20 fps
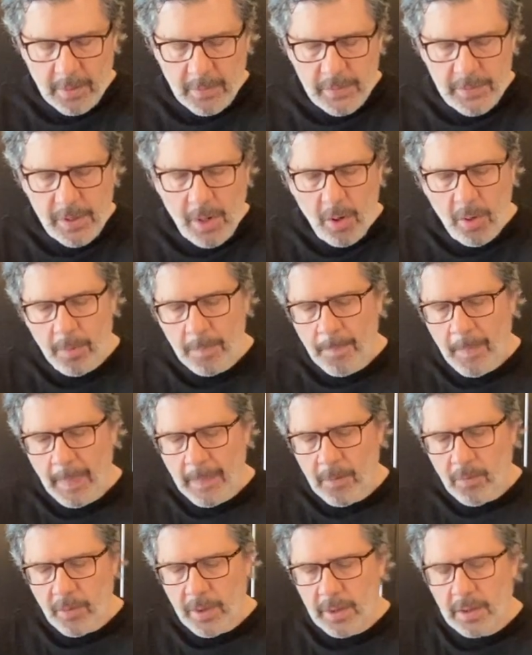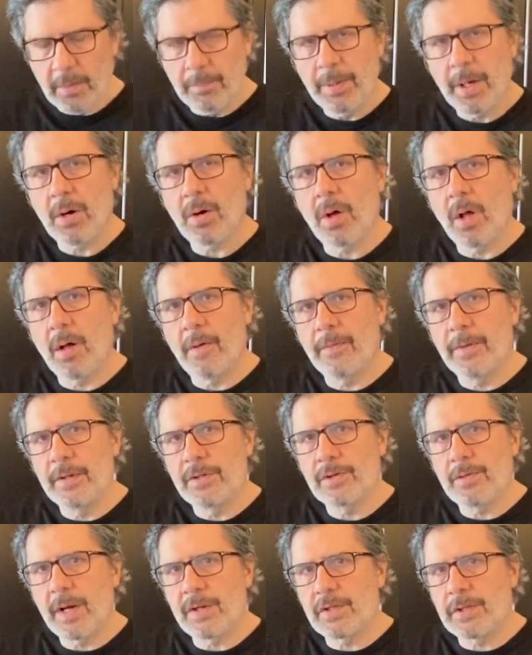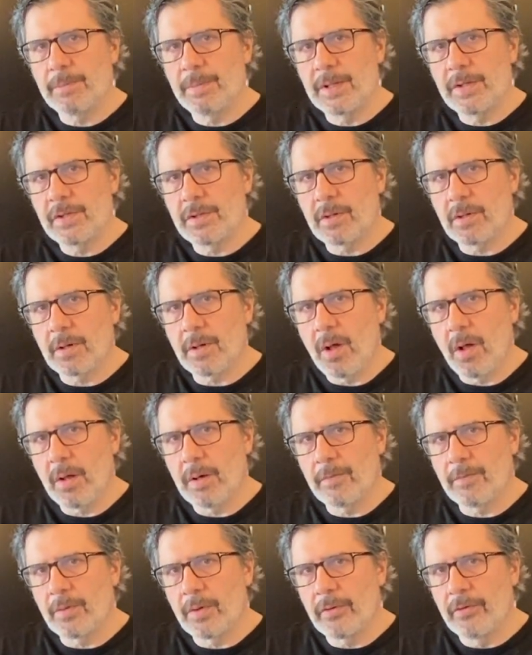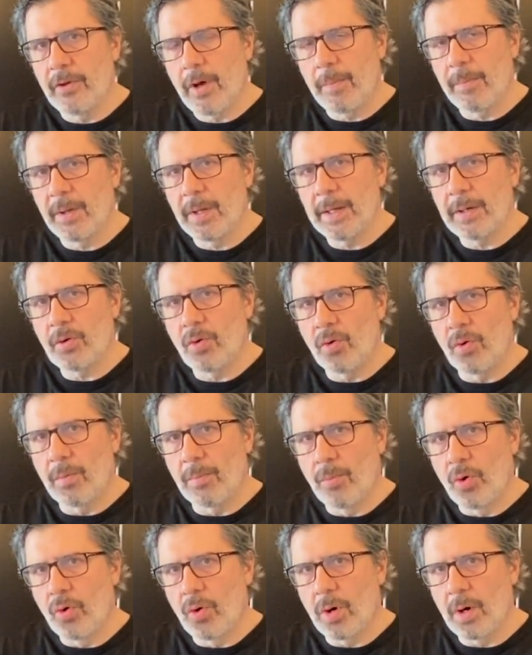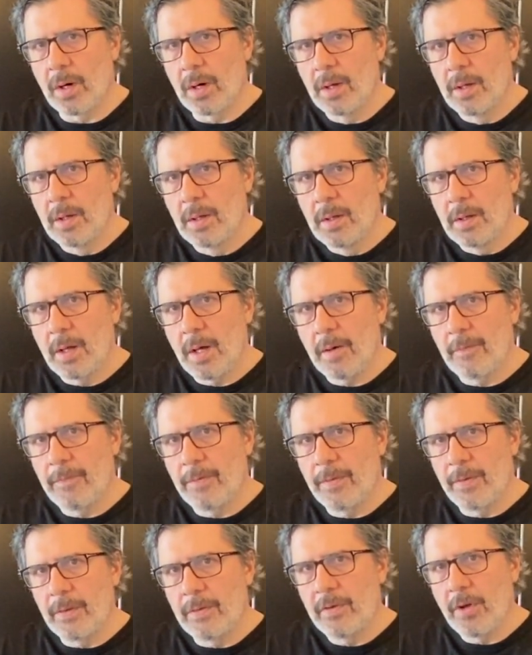So when you compare all of these recipes that are calling for a doubling or more, of the